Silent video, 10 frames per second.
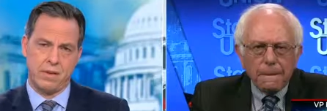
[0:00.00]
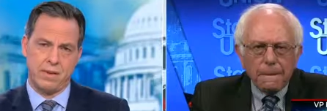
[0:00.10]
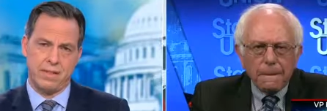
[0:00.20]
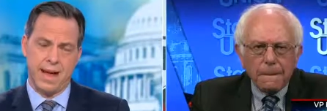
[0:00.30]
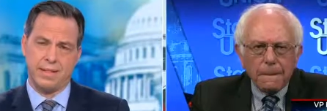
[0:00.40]

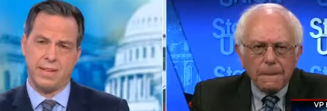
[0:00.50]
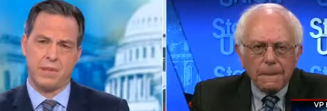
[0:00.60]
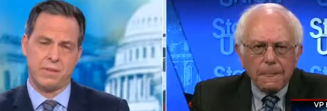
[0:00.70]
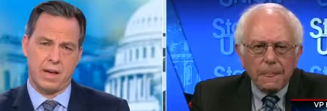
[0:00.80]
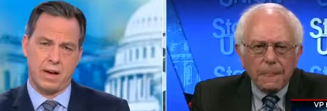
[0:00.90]
Speaker 1: that
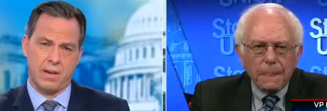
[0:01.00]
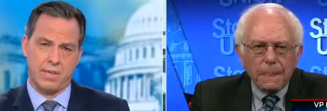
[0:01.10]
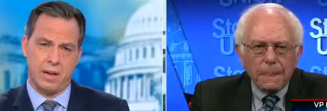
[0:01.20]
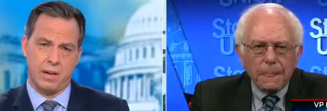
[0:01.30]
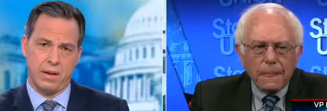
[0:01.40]
sounds
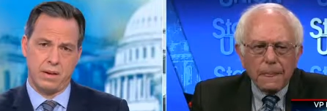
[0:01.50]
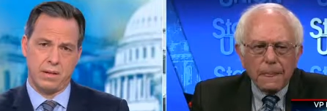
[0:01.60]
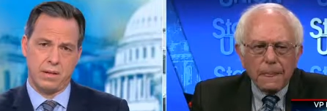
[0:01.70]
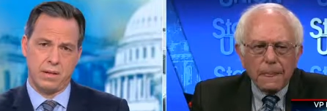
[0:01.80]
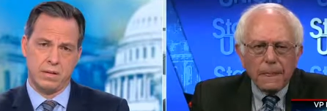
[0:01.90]
condescending,
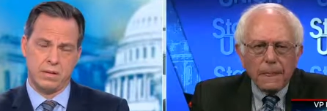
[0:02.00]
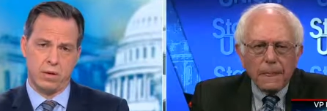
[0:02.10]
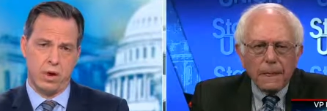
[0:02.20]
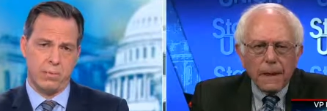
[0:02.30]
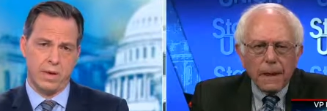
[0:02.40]
to
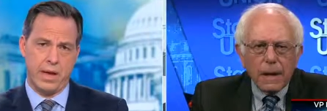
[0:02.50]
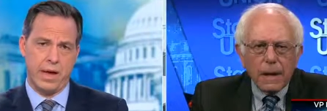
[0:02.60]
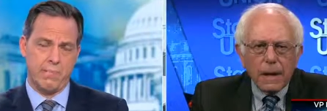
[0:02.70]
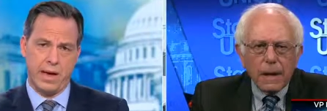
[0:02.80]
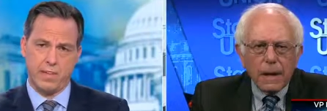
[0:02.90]
call me
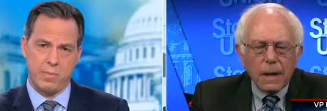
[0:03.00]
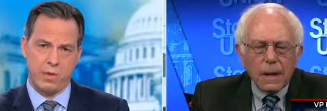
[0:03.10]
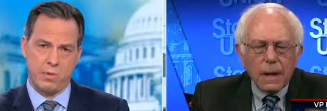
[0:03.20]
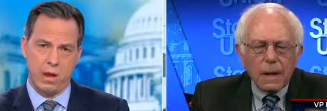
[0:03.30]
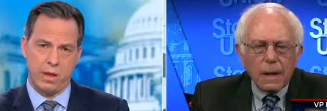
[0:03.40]
a
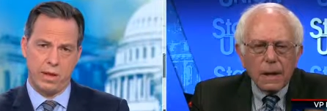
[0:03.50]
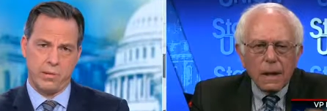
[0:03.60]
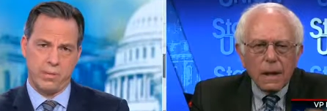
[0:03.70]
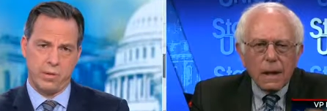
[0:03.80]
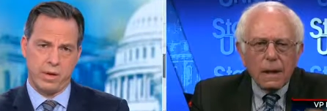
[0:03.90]

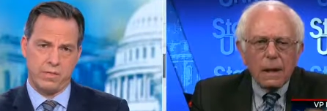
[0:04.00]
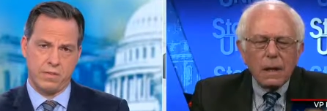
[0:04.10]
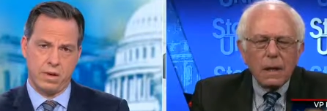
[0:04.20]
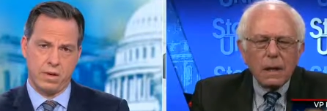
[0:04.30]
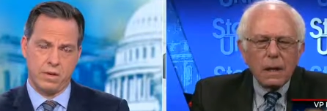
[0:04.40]
basement-dwelling
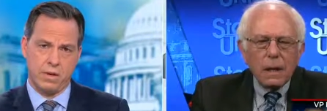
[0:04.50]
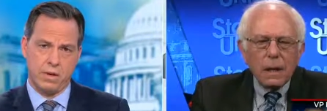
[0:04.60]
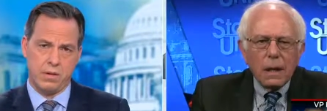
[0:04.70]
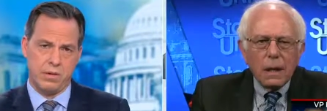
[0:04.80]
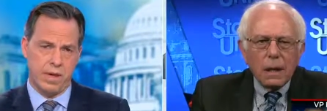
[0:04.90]
barista
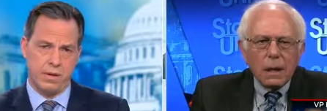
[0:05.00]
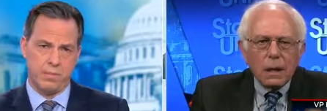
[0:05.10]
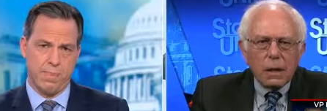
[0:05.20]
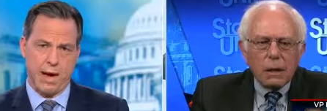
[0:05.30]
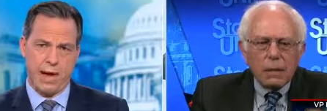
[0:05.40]
that is
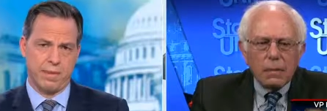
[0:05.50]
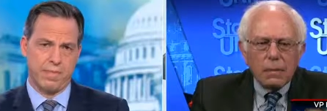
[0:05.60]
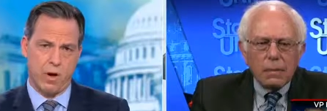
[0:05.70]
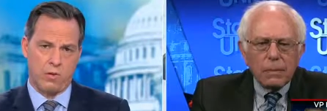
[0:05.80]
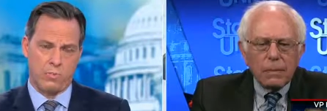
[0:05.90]
buying
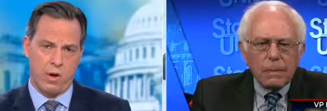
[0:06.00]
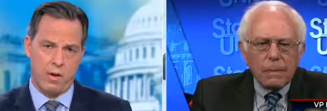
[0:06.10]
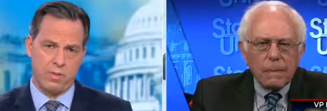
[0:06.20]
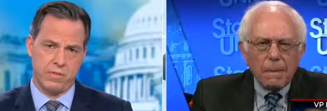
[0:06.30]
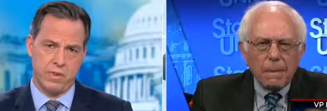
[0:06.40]
false
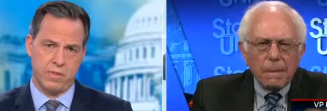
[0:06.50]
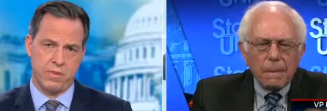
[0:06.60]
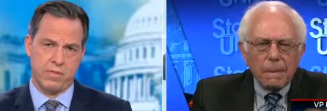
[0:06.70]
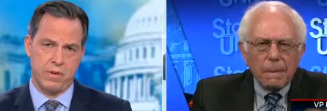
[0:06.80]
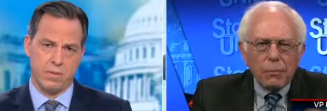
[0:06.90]

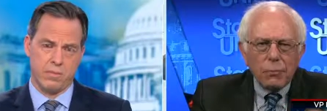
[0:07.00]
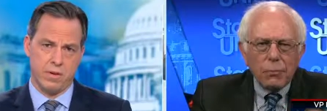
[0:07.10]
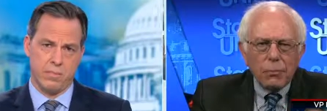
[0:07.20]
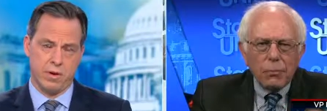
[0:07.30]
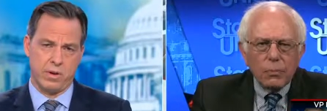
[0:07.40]
promises
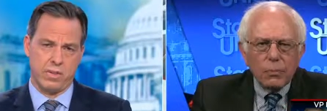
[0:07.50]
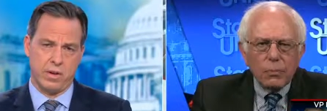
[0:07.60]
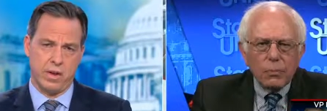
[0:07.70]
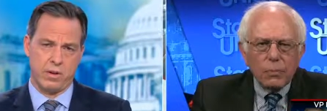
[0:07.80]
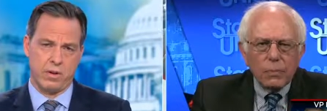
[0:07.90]
from Bernie
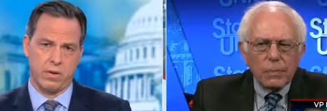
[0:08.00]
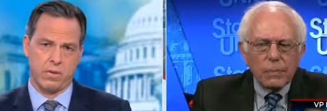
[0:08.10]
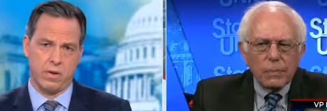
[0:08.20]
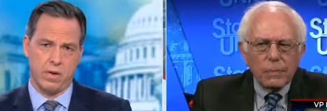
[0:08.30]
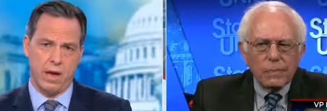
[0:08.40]

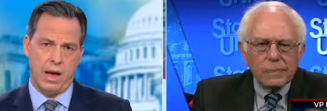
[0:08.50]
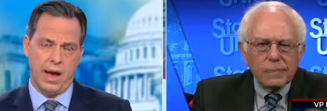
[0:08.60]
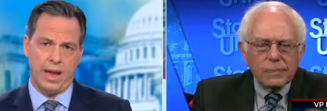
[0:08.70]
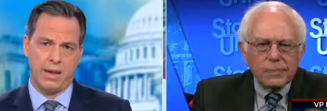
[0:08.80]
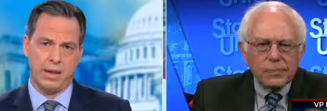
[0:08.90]
Sanders,
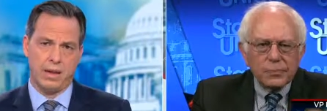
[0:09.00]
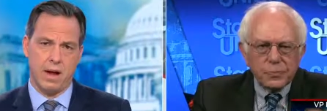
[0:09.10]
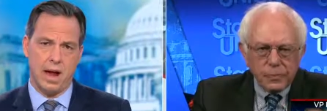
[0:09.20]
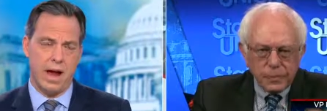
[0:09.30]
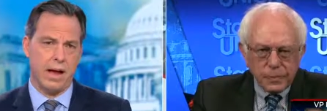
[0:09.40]
and
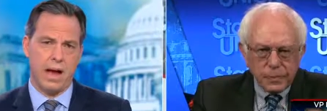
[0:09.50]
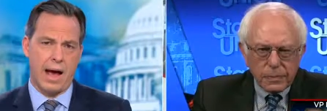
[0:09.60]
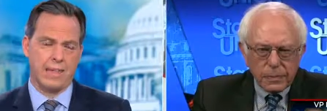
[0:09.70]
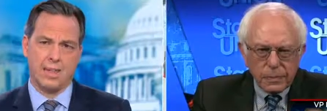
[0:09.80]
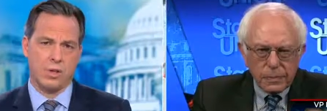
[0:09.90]
I,
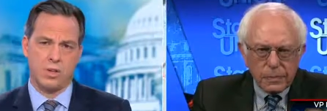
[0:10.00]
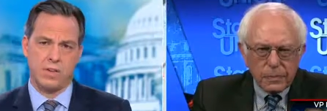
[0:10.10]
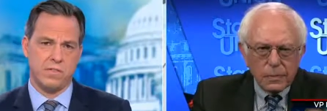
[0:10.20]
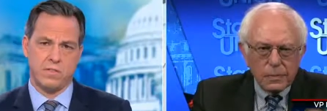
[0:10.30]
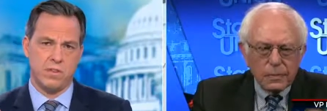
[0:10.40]
I think she's
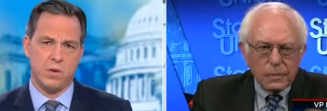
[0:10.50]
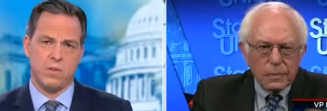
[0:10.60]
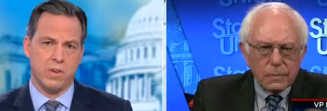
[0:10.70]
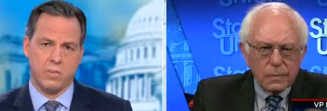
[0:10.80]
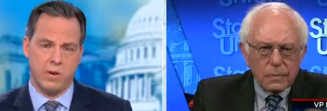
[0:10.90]
just
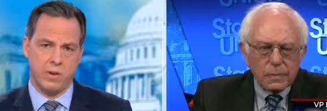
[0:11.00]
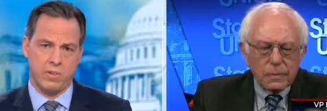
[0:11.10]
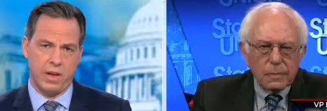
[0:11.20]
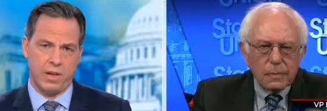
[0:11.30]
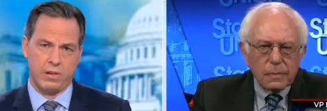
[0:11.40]
using Bernie
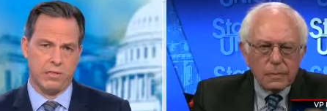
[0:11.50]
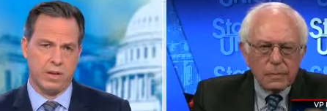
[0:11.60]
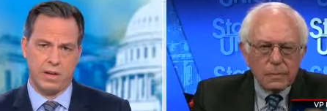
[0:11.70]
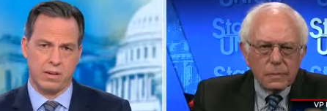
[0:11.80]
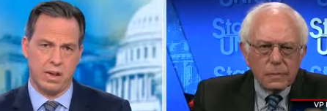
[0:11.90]
Sanders to
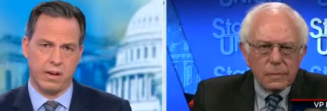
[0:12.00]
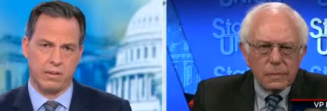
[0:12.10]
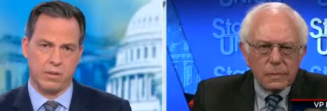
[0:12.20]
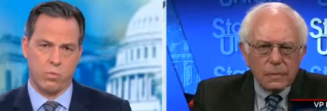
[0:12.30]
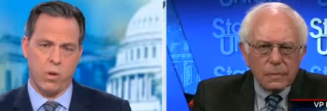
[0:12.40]
get
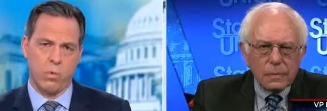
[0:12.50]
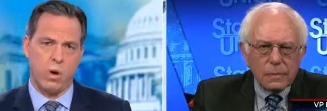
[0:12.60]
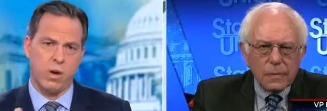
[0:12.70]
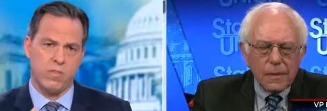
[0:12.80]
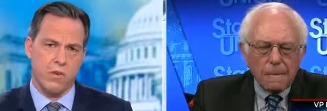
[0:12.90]
elected. What,
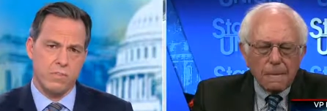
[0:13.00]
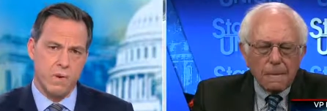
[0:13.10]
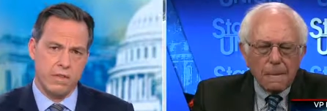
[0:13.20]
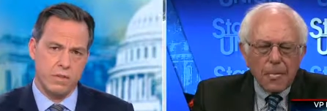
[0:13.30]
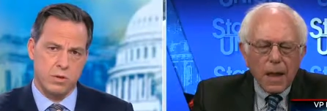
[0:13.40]
what is your
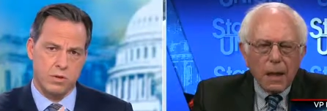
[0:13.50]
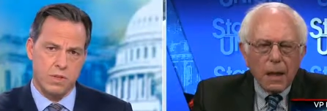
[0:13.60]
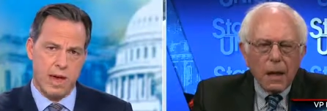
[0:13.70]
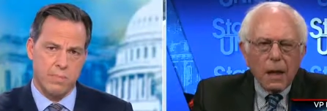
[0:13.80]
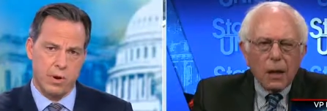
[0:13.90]
message to
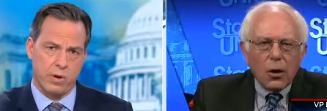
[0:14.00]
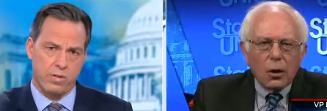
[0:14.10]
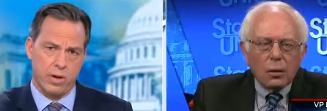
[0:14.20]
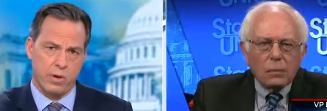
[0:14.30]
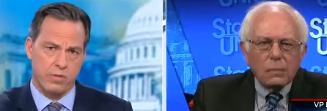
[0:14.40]
that Bernie
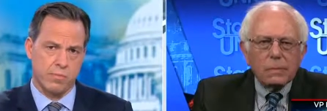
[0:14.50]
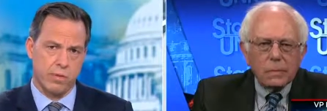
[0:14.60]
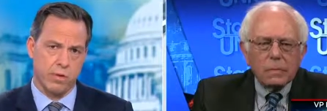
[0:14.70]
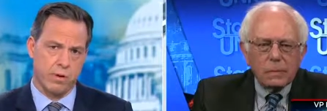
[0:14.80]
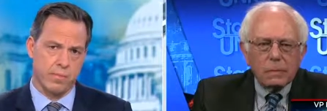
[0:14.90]
Sanders
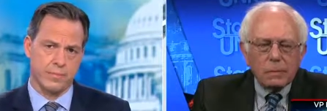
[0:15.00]
supporter?